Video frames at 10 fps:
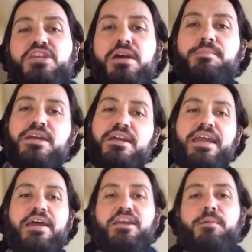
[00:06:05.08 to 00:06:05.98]
and you're
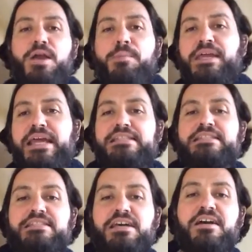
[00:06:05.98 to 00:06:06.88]
coming up
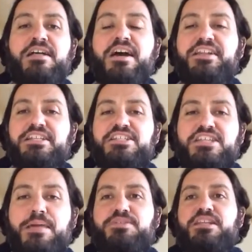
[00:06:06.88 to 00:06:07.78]
against an
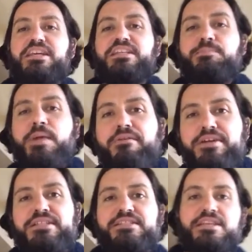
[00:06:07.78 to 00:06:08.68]
exceptionally
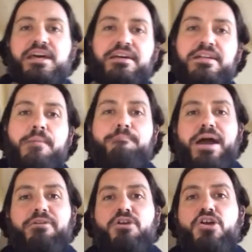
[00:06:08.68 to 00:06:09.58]
experienced
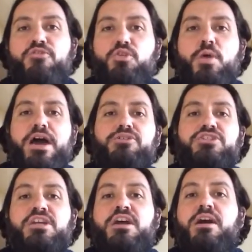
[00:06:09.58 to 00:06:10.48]
back row for the
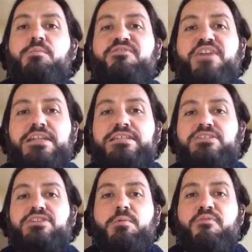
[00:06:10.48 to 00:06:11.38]
Welsh, with
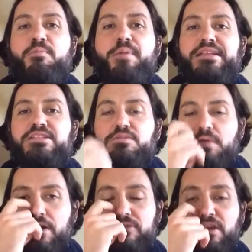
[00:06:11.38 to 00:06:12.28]
Faletau to come off the bench as
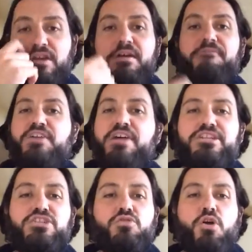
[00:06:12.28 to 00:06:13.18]
well. So
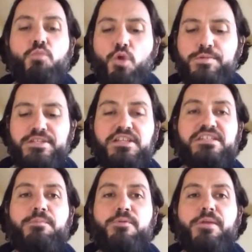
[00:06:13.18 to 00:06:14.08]
very strong. Warburton and
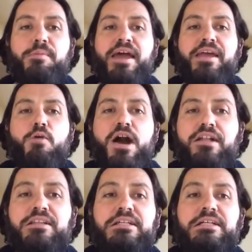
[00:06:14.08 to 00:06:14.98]
Tipperick playing
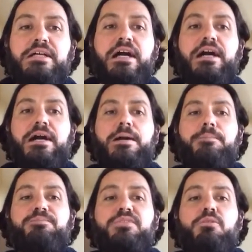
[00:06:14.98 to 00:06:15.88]
well.
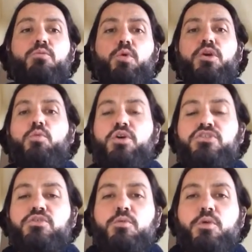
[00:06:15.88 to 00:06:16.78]

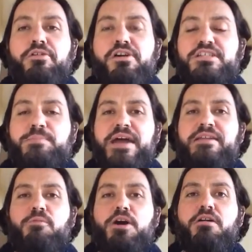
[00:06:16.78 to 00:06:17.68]
What do I
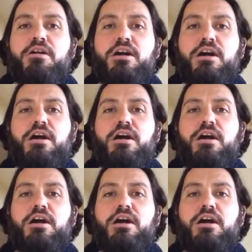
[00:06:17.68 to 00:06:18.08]
expect? Well,